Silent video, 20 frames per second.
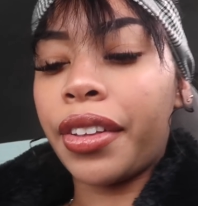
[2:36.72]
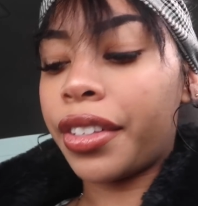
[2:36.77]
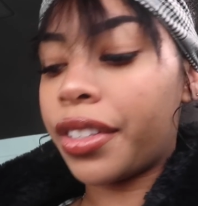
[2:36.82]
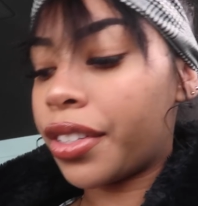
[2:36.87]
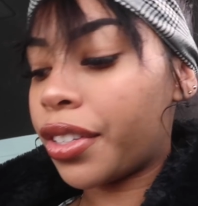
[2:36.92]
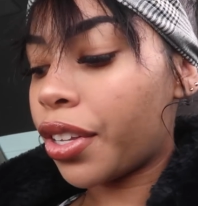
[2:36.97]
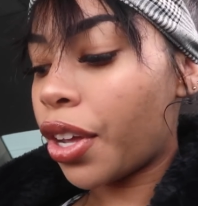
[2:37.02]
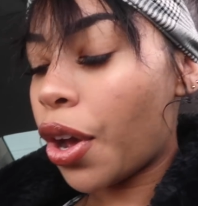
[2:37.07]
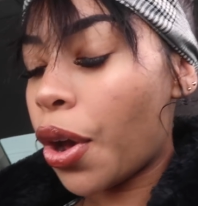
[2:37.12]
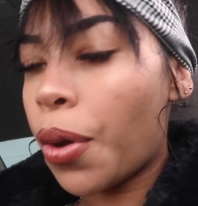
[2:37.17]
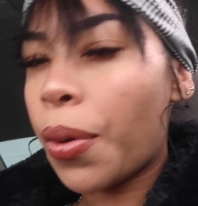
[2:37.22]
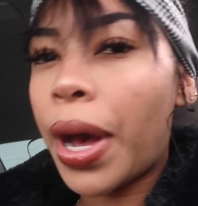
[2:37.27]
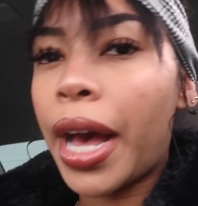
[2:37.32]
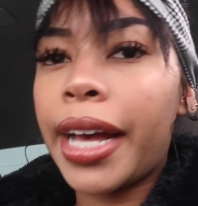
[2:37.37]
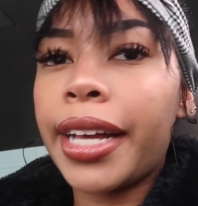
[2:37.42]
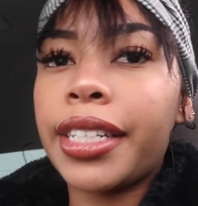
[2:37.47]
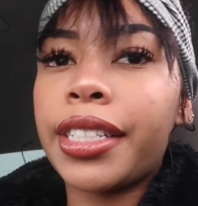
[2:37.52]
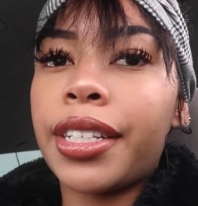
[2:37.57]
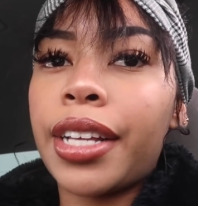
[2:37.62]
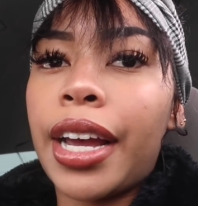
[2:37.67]
So
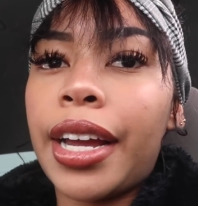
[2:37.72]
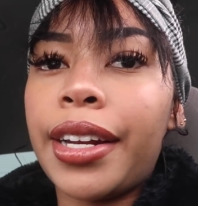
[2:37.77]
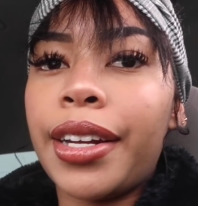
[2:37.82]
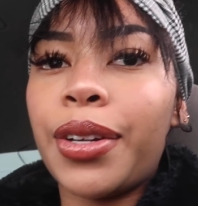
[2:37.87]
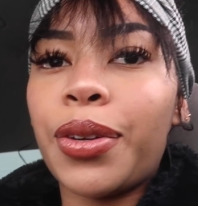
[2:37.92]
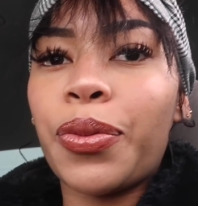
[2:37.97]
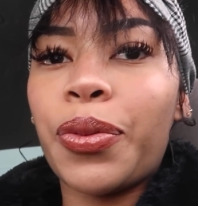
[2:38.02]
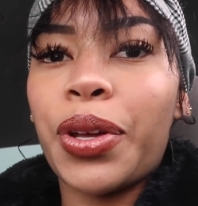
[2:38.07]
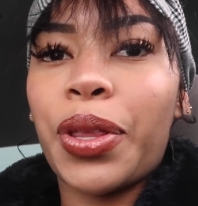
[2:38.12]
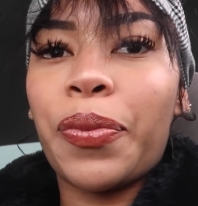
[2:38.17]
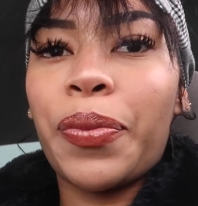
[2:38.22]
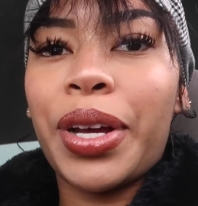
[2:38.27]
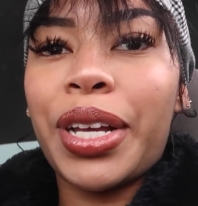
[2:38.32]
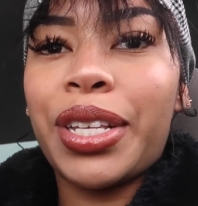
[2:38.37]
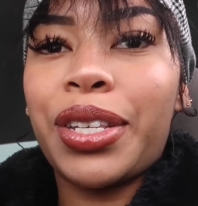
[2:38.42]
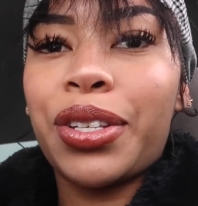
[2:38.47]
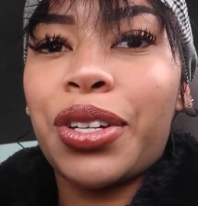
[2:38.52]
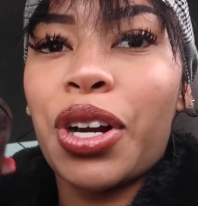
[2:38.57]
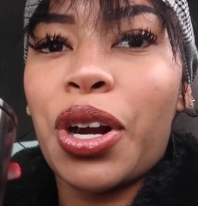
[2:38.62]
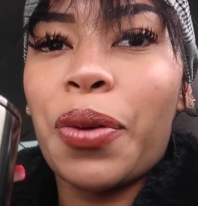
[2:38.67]
I sided with my
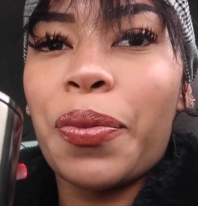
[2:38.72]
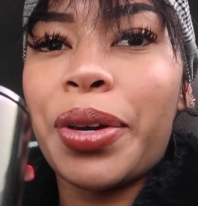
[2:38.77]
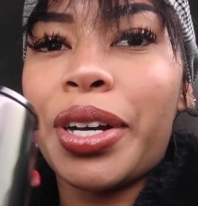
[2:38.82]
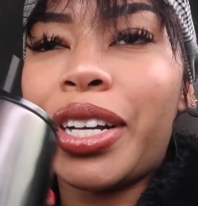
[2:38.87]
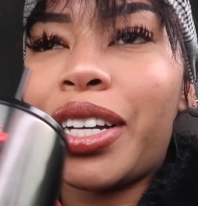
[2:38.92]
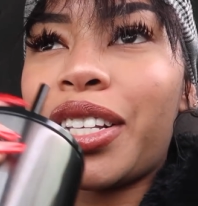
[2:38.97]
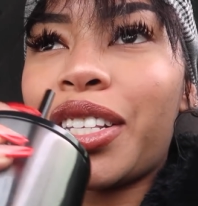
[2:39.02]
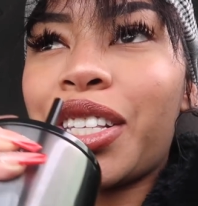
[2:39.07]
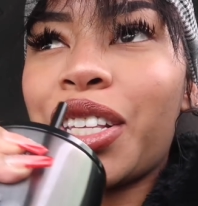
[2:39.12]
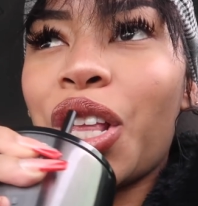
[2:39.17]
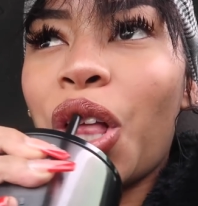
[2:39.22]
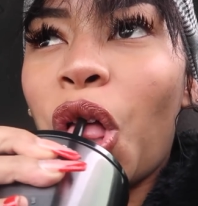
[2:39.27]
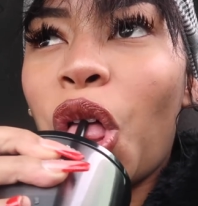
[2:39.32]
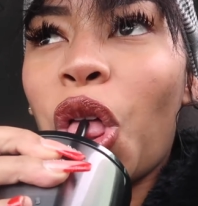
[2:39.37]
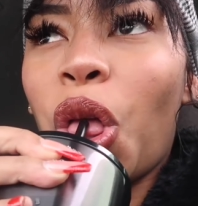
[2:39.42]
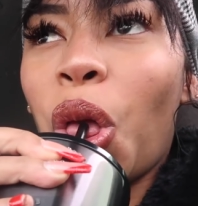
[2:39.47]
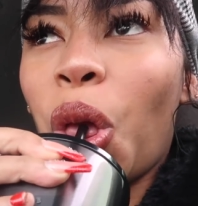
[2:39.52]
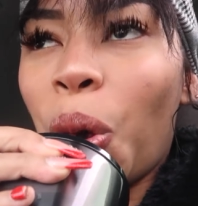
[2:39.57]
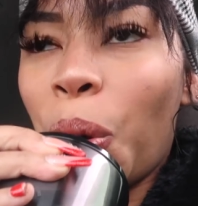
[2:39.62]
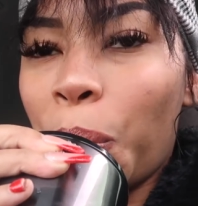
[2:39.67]

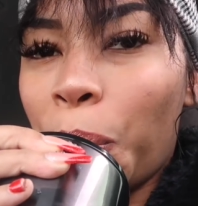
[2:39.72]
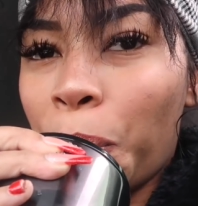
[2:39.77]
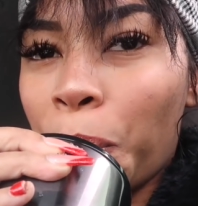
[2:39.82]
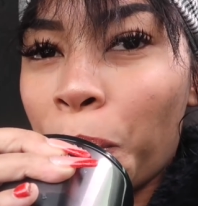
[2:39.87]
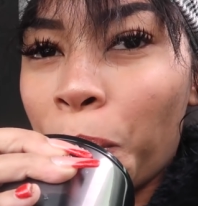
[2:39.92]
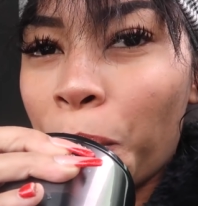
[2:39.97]
Starbucks.